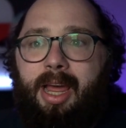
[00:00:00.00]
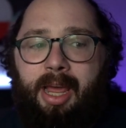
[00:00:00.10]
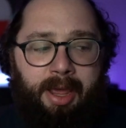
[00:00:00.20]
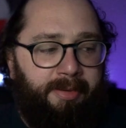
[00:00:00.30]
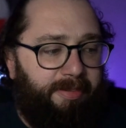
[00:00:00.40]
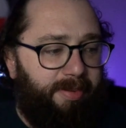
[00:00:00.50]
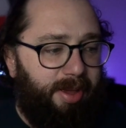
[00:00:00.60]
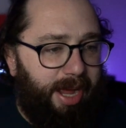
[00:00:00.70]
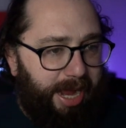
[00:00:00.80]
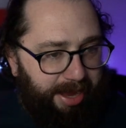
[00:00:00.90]
if
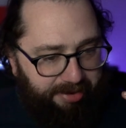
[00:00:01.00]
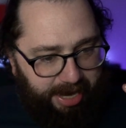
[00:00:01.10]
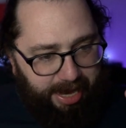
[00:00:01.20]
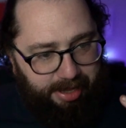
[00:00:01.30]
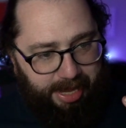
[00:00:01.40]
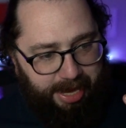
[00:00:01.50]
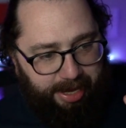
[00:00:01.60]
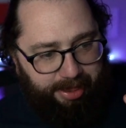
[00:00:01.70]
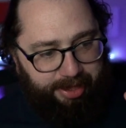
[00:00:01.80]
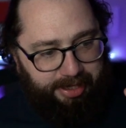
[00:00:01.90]
I have an
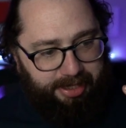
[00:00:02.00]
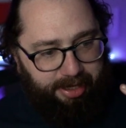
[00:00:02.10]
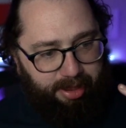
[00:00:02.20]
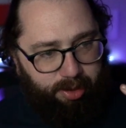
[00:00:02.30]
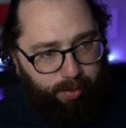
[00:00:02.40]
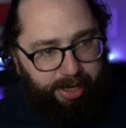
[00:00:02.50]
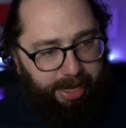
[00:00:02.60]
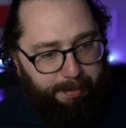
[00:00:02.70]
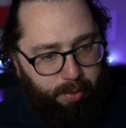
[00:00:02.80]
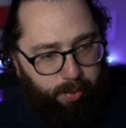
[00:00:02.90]
ally that's at 3
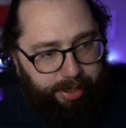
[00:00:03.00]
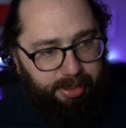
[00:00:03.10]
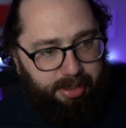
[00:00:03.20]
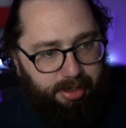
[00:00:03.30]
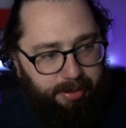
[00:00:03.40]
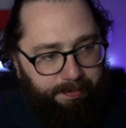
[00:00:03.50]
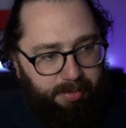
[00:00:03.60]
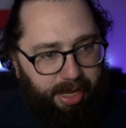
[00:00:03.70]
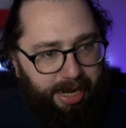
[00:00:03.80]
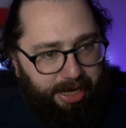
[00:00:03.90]
hit points
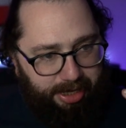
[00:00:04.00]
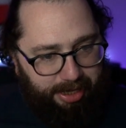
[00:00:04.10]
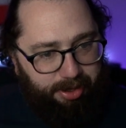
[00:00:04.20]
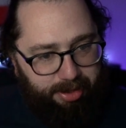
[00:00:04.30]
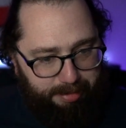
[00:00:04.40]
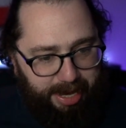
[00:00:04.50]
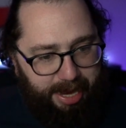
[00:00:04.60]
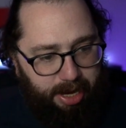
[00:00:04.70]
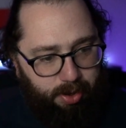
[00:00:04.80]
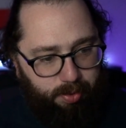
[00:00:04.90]
and I could heal them
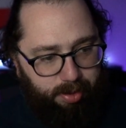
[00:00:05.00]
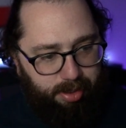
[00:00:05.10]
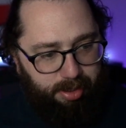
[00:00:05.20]
now